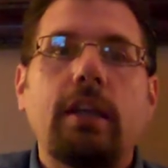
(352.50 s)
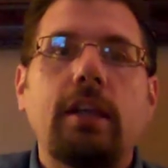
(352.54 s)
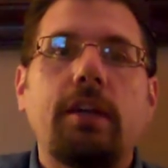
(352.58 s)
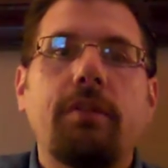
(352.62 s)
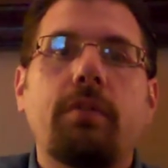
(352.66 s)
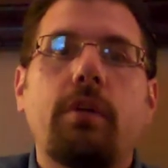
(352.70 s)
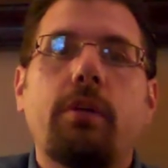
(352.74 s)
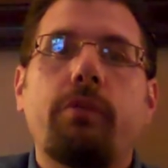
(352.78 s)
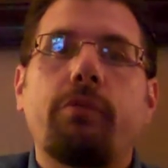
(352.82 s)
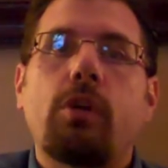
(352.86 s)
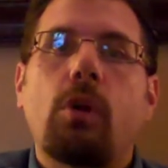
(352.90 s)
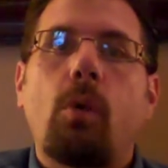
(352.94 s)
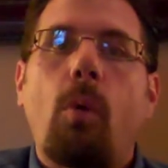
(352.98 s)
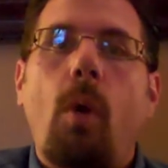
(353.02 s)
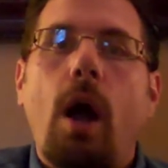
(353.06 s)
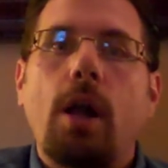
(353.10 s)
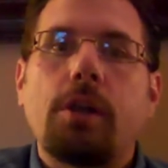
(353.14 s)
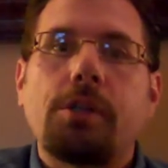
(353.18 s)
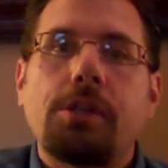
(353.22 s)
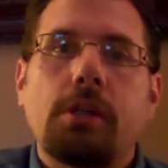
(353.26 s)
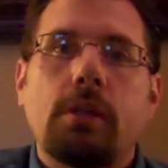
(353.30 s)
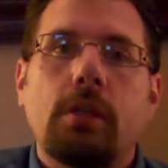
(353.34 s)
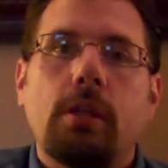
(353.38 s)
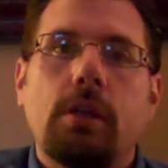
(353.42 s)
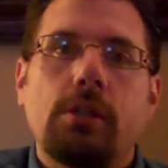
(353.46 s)
And even if you're
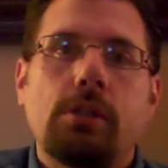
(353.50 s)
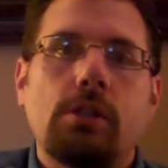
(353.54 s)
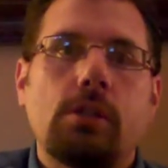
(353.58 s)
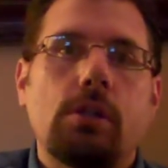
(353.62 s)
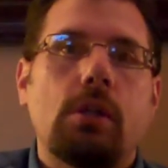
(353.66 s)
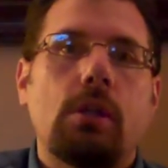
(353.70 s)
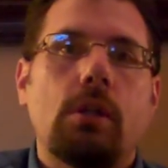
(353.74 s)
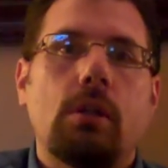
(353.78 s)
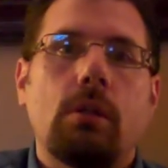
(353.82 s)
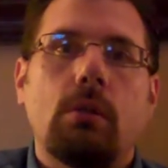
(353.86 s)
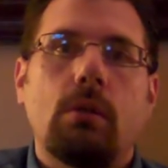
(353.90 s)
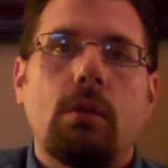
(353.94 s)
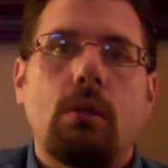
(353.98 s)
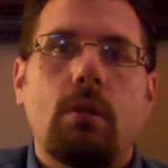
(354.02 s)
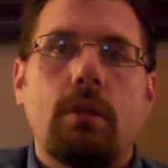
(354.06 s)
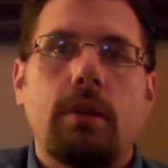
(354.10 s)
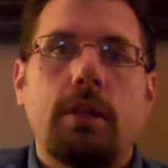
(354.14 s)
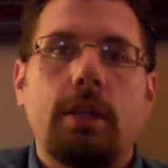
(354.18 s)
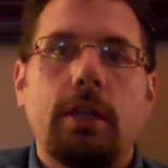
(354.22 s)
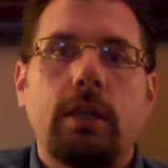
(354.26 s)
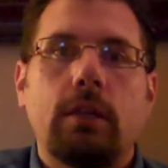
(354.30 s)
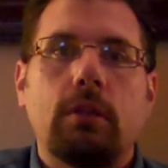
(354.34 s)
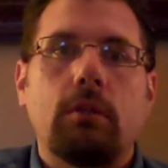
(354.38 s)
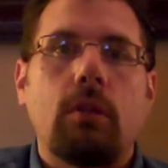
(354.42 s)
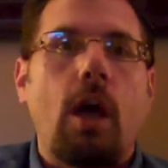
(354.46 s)
watching this in
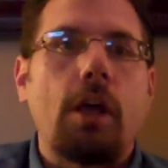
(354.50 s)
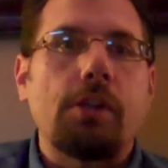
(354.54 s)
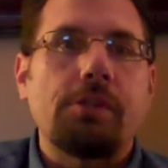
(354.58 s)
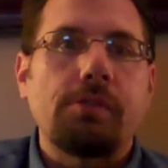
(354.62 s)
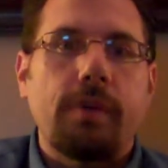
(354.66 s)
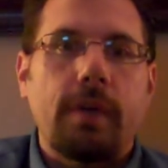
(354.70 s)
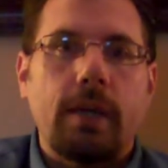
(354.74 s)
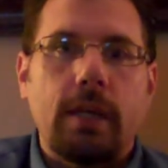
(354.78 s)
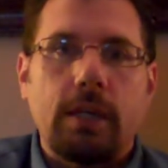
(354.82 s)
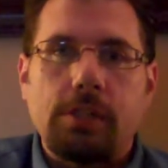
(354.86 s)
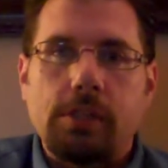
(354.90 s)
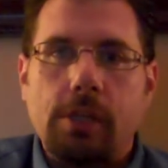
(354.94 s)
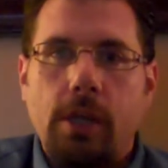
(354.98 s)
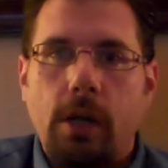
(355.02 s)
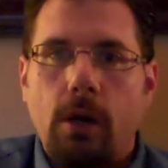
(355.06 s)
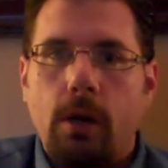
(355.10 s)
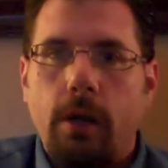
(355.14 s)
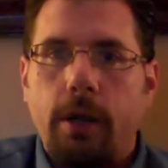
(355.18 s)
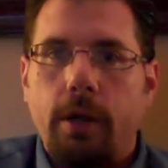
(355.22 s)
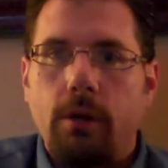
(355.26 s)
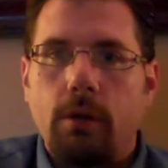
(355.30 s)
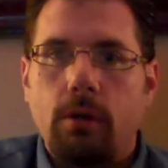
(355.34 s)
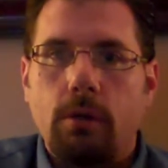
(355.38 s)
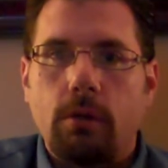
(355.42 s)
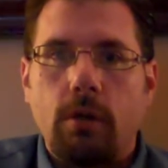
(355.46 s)
the Las Vegas
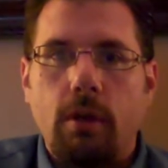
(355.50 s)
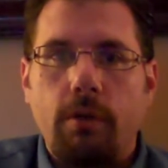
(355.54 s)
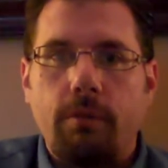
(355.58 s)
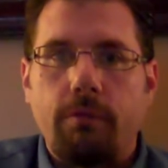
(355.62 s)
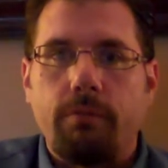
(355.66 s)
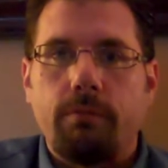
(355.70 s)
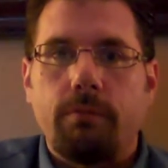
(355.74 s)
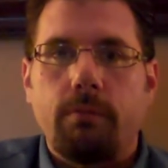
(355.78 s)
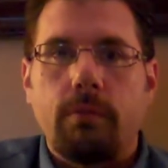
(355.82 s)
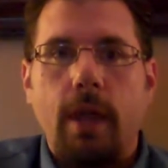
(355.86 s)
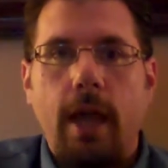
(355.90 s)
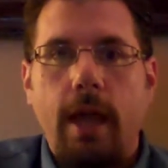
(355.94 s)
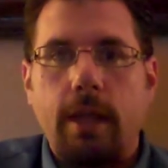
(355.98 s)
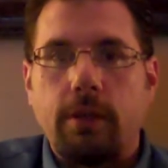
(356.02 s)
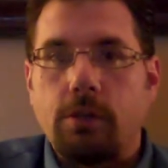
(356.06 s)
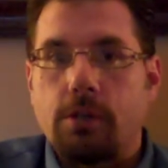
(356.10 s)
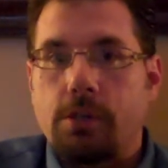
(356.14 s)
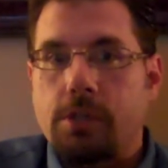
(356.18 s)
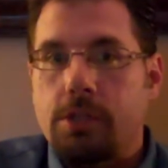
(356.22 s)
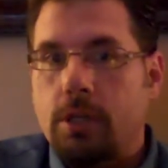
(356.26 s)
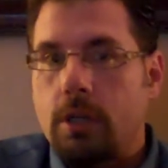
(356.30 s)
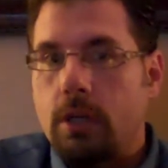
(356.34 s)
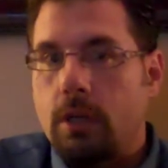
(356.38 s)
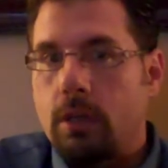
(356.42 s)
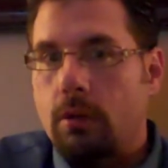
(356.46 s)
area of
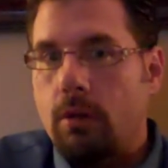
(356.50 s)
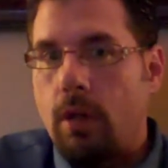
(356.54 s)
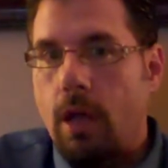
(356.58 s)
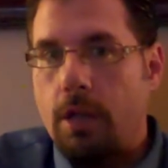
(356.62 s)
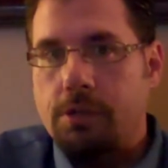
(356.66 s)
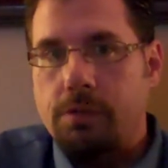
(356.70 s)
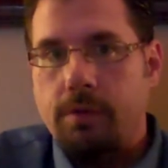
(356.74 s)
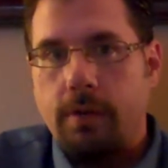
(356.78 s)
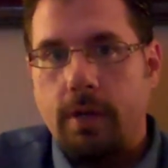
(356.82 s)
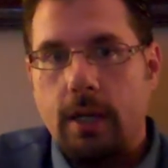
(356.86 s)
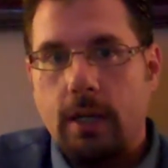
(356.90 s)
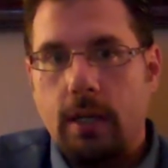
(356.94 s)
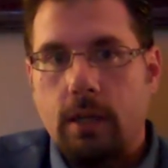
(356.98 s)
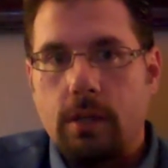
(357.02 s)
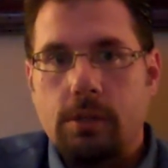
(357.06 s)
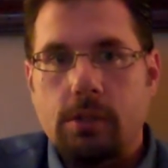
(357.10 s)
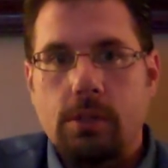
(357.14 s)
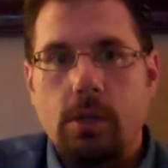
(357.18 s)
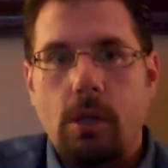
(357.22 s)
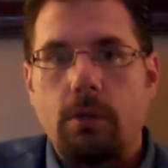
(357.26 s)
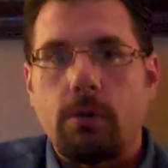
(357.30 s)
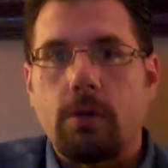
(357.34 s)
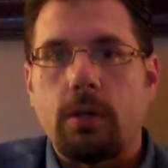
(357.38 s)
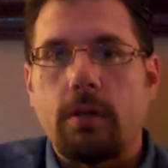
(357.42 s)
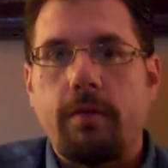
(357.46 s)
Henderson, Las Vegas,
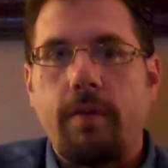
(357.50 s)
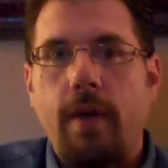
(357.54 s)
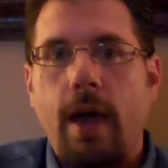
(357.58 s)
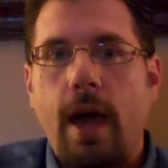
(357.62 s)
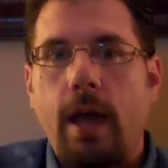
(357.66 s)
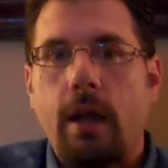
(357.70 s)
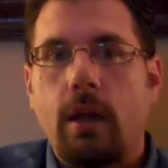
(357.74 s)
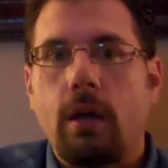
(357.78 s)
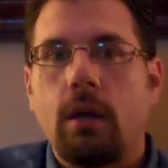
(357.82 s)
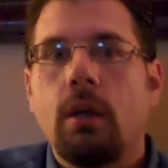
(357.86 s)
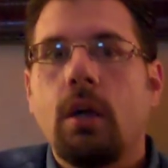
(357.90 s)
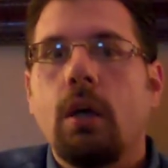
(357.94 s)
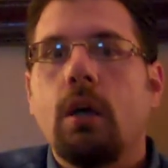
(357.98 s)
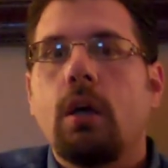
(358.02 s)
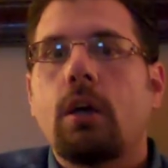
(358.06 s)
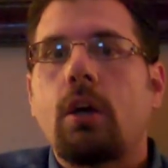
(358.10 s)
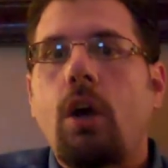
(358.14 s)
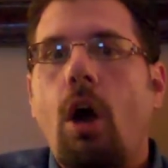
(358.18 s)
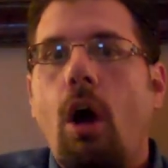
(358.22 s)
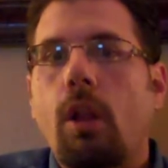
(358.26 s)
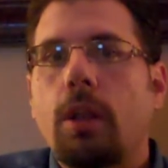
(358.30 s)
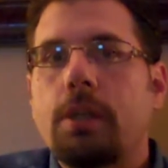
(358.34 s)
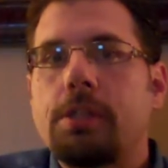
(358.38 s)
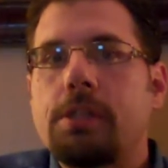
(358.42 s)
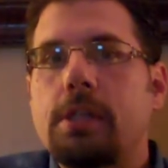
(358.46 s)
Southern Nevada,
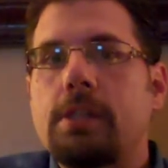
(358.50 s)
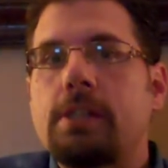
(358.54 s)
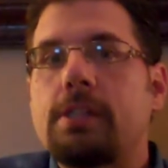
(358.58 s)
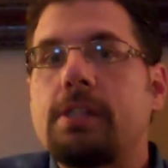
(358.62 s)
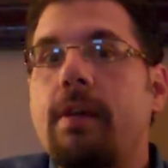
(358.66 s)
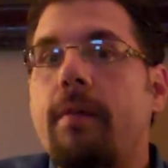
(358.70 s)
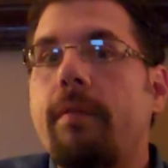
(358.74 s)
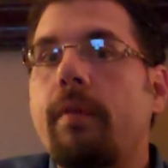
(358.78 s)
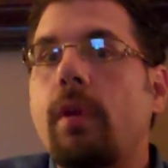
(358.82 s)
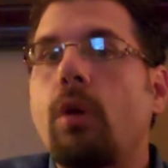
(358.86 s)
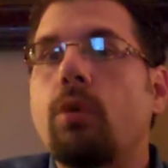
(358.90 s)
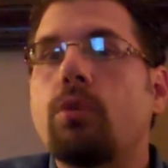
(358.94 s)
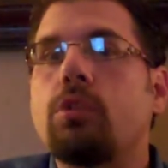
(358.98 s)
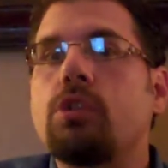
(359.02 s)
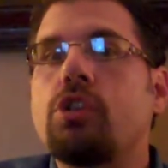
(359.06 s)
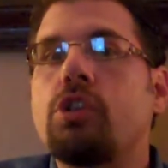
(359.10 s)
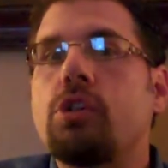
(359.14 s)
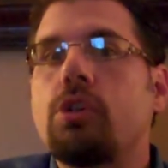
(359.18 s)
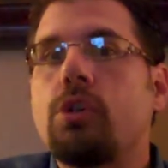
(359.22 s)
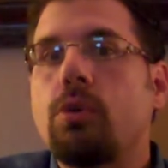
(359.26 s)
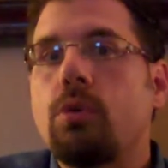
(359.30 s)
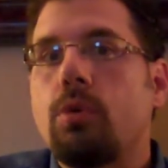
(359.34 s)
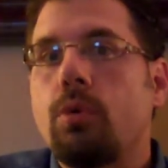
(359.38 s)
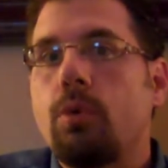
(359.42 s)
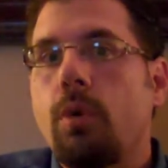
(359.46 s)
call us at
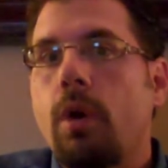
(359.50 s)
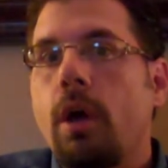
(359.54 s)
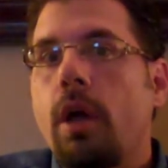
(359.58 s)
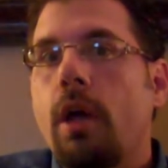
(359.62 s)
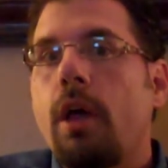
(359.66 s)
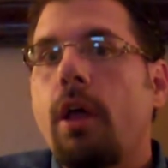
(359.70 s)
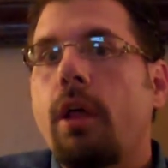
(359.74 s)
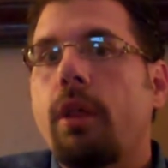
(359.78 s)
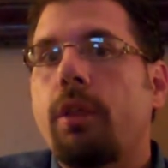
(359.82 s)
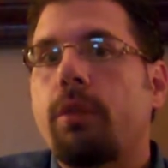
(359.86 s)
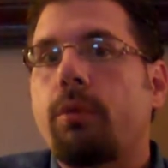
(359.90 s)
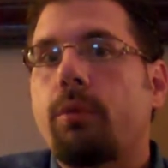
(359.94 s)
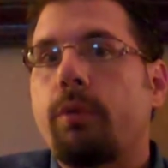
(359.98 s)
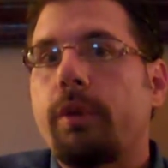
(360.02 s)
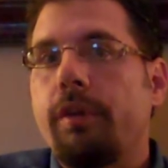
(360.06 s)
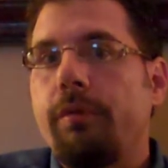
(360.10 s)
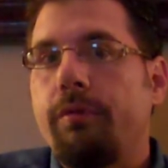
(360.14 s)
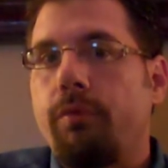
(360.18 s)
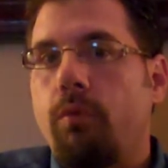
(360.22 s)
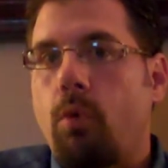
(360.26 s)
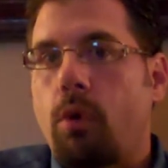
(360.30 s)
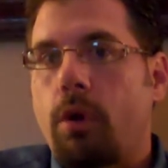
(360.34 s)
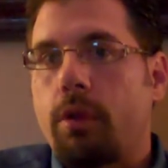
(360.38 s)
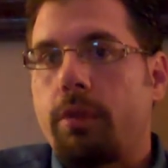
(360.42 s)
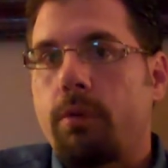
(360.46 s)

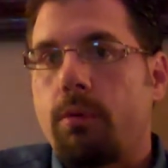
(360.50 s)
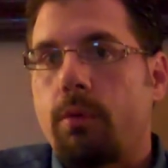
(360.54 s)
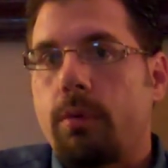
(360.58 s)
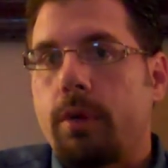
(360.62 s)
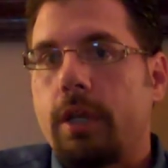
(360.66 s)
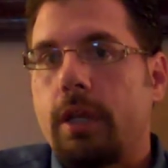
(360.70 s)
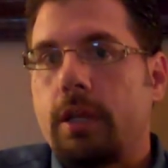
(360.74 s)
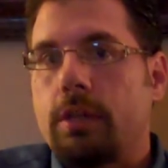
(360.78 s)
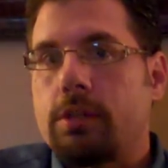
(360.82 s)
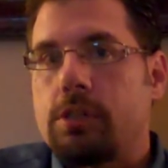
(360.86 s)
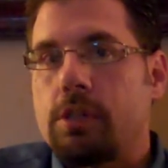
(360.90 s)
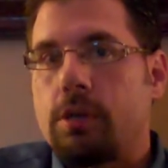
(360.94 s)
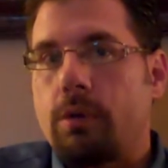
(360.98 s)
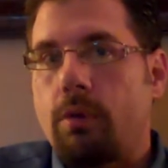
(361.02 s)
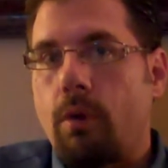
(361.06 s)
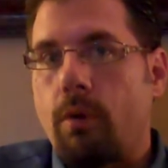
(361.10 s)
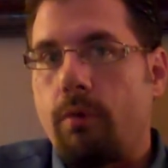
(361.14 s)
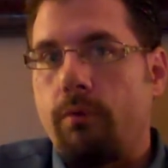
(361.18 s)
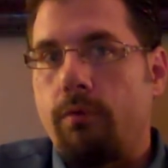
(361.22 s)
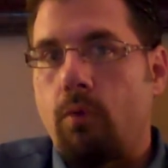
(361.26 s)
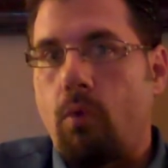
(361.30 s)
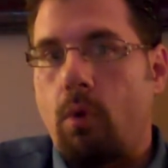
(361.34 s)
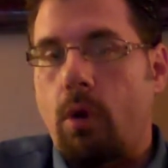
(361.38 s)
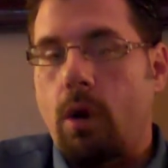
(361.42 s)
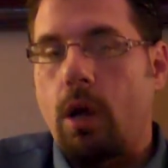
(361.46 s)

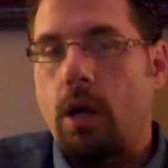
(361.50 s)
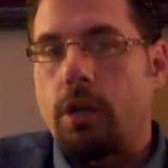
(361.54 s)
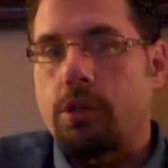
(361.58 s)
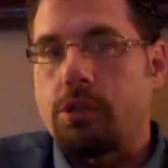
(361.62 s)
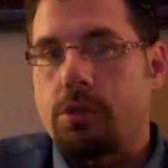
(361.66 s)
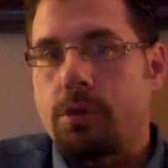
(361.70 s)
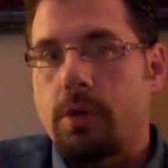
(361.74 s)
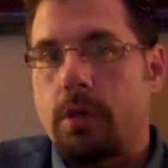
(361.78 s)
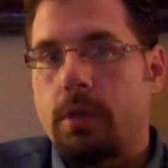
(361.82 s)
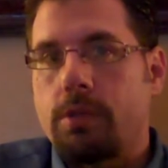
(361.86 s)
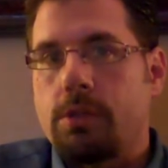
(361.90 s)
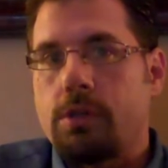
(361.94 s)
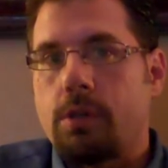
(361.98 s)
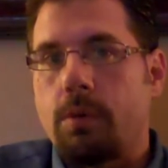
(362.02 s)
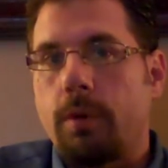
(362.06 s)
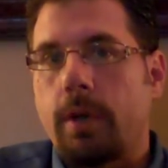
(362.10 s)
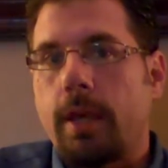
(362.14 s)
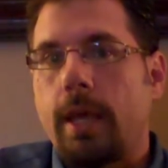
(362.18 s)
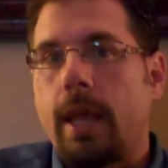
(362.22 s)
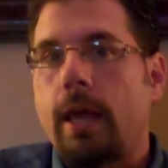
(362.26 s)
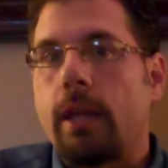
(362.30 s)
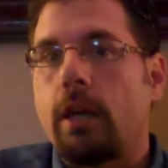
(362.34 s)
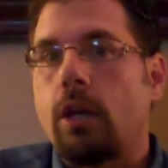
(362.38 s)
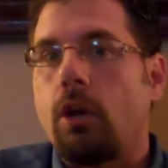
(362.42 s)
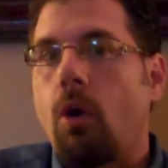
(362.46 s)
702-343-0400. So
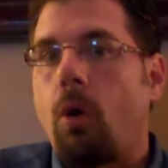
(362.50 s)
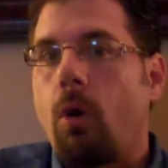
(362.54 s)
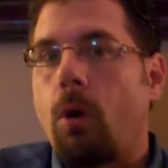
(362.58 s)
again,